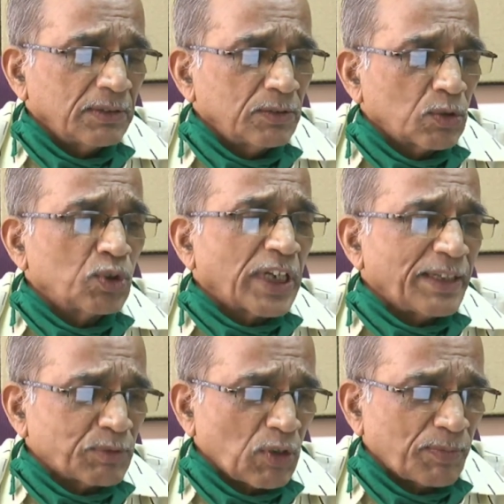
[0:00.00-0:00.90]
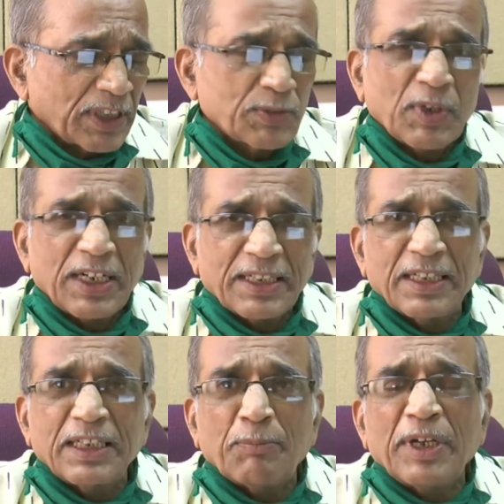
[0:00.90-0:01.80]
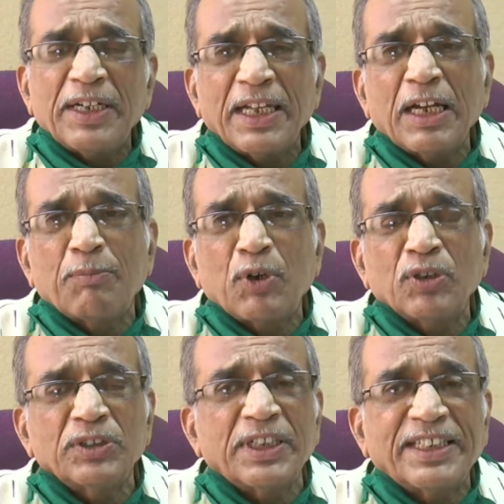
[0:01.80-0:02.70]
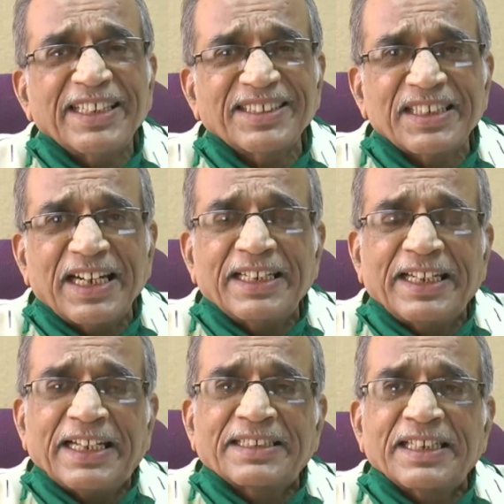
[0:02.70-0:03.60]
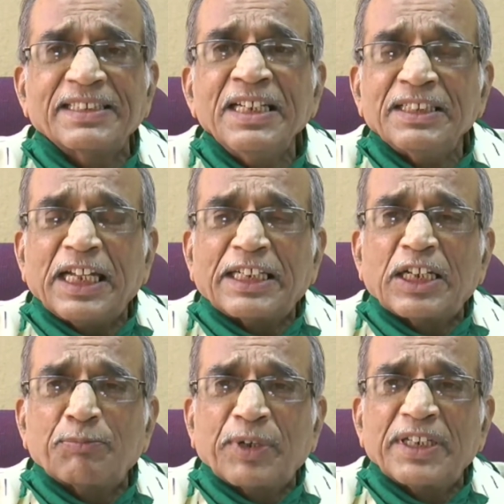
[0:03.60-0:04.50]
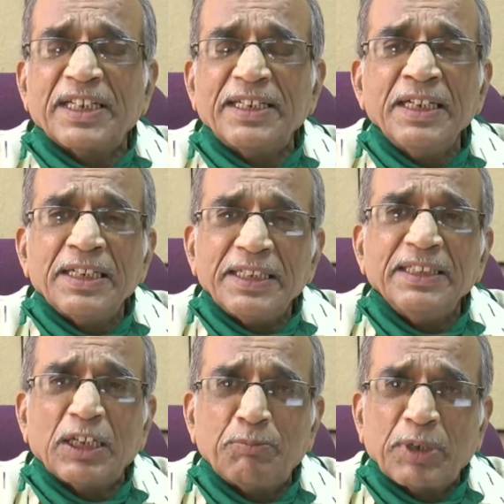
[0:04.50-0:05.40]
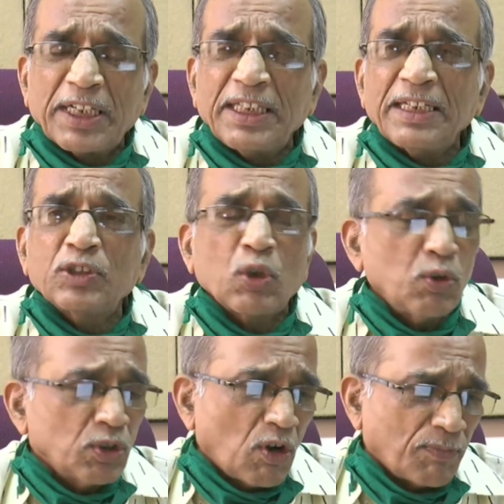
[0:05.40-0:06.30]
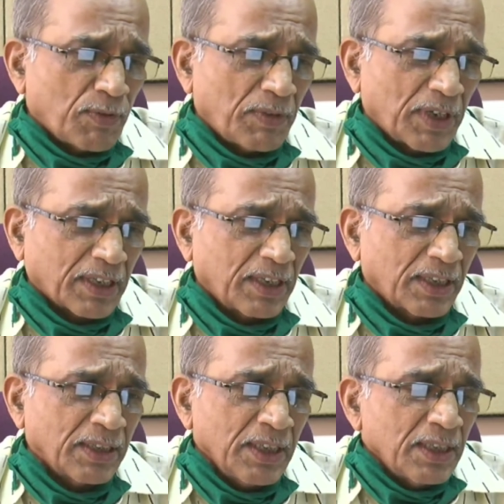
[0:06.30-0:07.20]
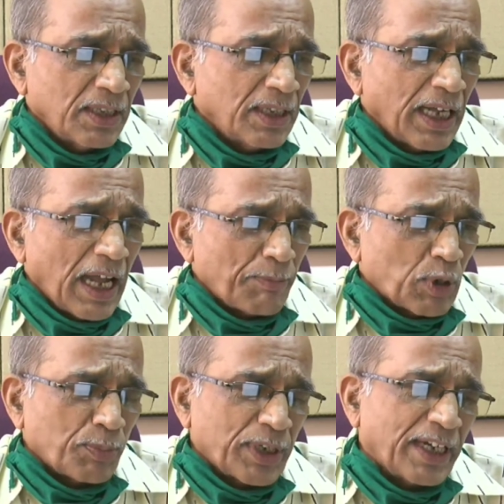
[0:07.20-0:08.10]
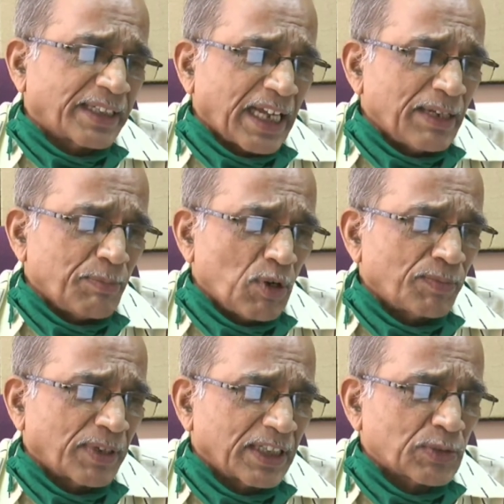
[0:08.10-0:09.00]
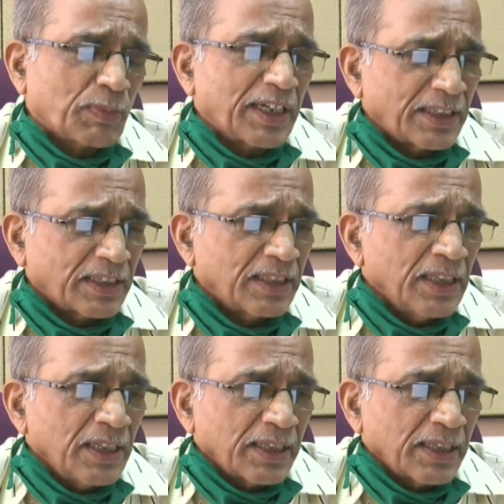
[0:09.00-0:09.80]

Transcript: two types of respirator depending upon the dust and gases that are present in the breathing zone of a worker. Appropriate type of respirator